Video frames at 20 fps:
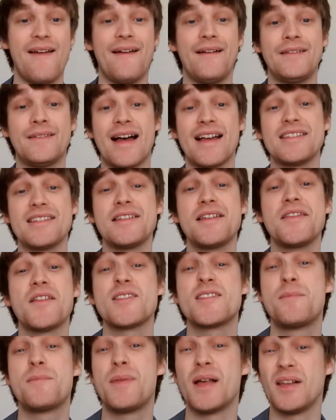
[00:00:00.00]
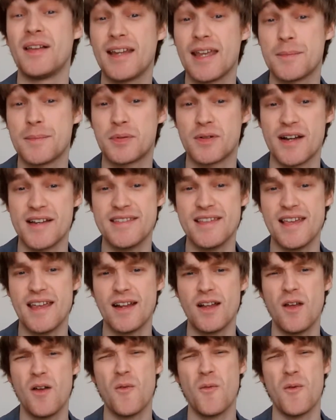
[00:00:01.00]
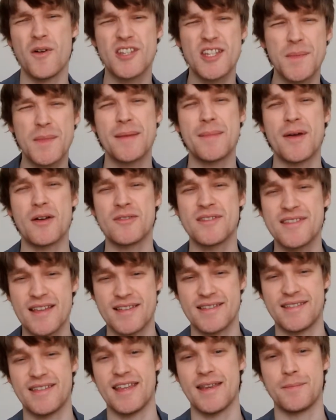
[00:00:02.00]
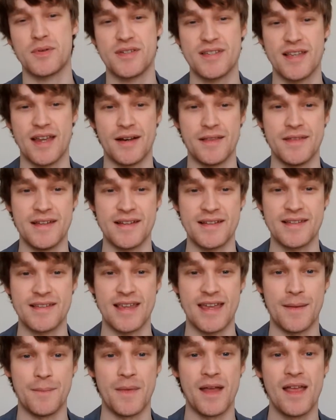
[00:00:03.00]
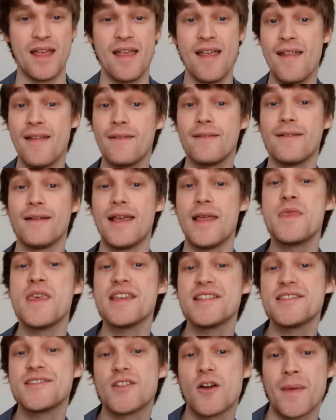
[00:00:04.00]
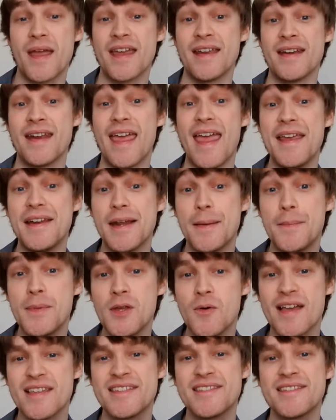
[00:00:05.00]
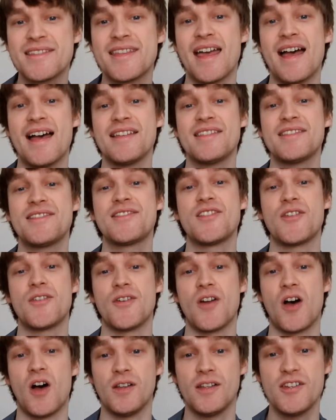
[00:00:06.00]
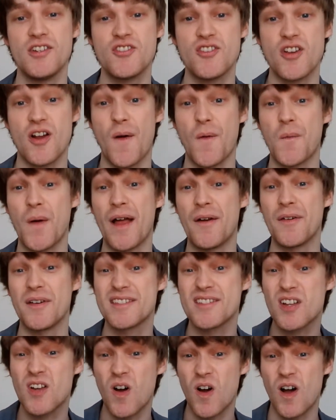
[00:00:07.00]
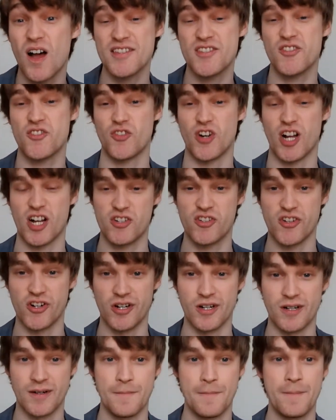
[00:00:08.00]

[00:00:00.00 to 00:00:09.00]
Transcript: And lastly, there's billing and pricing, which will be about 16% of the exam. In this domain, AWS tests your knowledge around its cost structure.